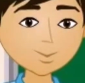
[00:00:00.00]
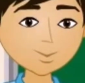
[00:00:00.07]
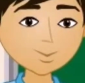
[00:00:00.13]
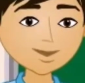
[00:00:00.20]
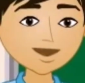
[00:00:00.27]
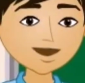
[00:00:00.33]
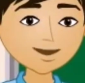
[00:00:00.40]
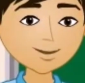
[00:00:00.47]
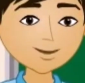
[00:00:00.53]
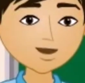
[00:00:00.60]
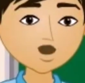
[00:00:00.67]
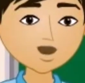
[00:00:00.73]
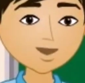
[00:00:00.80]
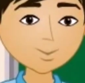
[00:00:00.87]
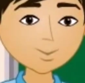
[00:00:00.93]
Look at
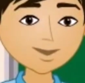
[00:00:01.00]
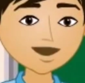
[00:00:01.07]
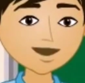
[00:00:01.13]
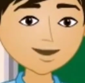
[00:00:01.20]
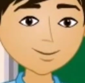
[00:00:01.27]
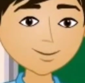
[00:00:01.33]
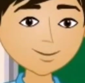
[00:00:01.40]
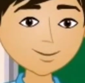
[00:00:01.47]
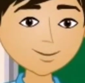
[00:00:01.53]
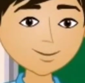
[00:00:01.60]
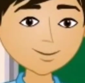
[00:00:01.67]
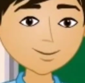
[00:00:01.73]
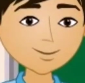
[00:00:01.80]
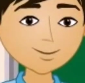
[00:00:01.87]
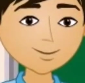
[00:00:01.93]
this cuboid.
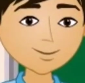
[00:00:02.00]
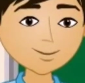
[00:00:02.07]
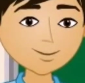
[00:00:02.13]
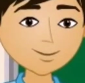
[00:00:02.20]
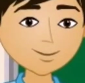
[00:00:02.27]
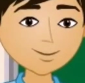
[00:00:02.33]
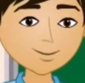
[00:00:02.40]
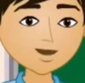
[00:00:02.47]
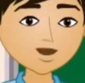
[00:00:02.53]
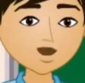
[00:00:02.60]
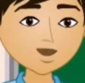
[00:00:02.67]
We